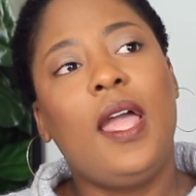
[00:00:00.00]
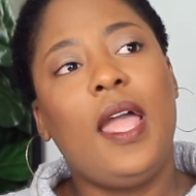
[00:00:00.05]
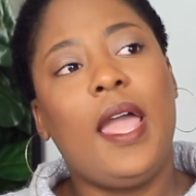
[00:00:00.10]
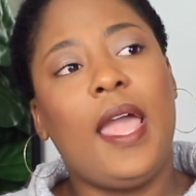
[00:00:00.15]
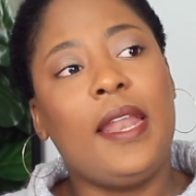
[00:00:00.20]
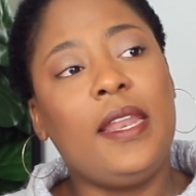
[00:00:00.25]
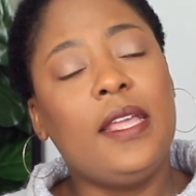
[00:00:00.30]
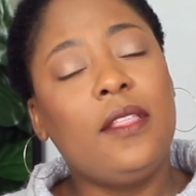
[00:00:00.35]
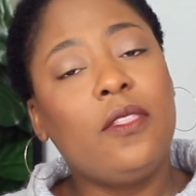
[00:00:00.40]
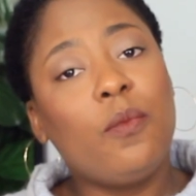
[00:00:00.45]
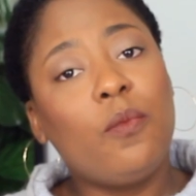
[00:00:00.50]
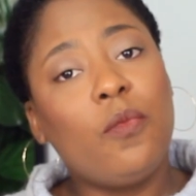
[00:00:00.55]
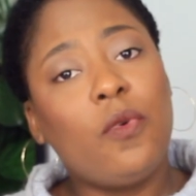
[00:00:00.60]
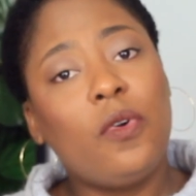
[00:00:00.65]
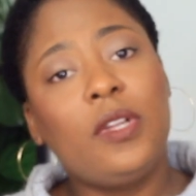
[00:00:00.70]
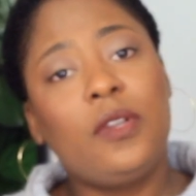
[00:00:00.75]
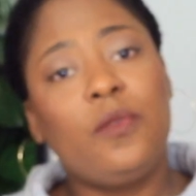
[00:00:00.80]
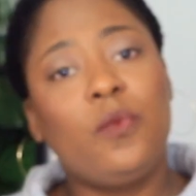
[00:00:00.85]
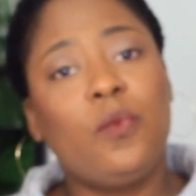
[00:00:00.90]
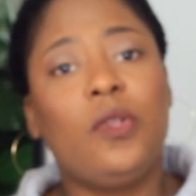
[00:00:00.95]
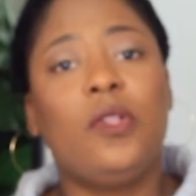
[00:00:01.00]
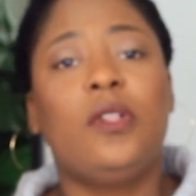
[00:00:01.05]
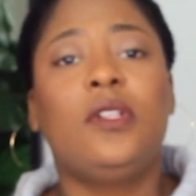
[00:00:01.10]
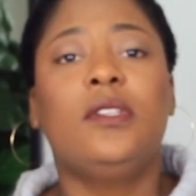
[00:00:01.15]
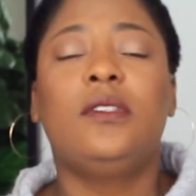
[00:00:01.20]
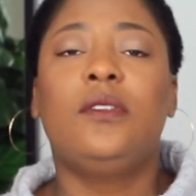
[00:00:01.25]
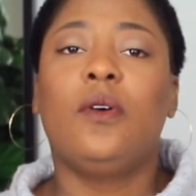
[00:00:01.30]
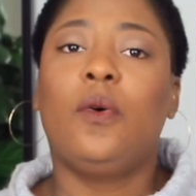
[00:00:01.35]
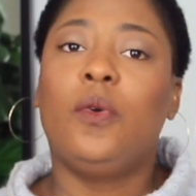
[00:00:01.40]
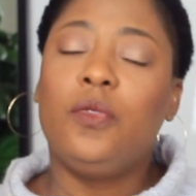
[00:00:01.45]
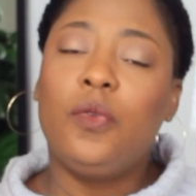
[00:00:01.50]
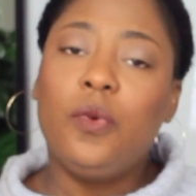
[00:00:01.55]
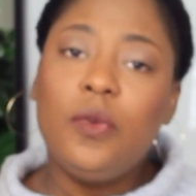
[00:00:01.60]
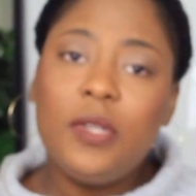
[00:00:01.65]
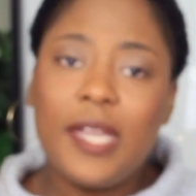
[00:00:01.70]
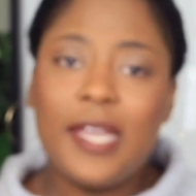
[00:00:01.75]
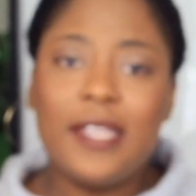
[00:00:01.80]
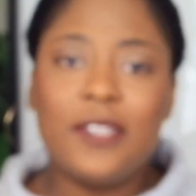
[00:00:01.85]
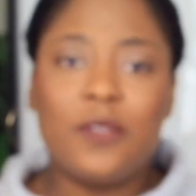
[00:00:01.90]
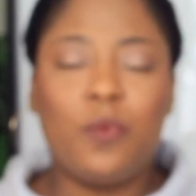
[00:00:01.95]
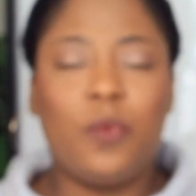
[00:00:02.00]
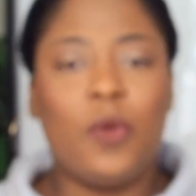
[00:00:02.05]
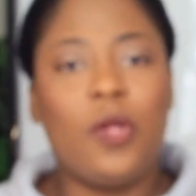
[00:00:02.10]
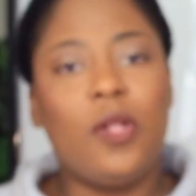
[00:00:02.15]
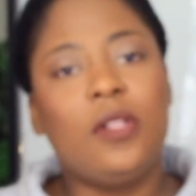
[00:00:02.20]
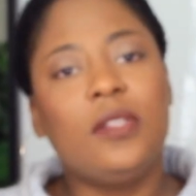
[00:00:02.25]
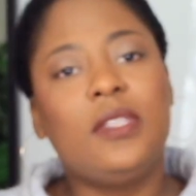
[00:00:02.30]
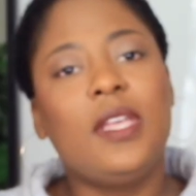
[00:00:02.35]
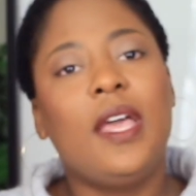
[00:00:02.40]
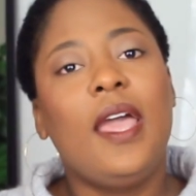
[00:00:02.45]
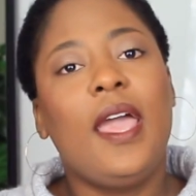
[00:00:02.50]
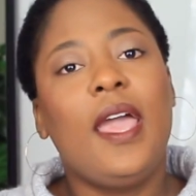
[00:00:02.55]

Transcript: And in the modern world or today's world,